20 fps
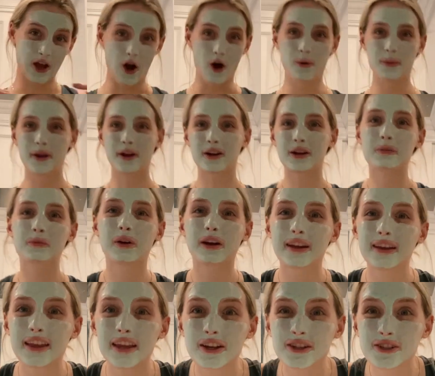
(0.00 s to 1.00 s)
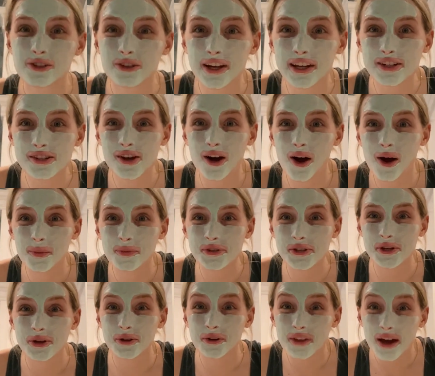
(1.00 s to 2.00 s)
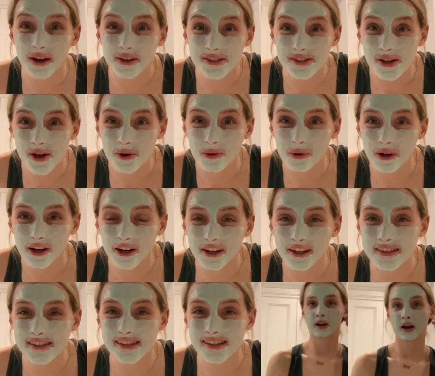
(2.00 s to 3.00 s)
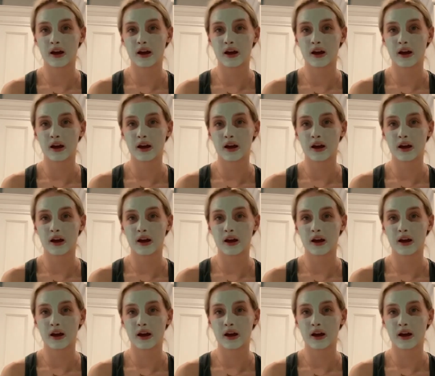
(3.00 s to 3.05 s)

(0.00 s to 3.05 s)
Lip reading: Oh my god, I'm wearing like a green top too. That so works.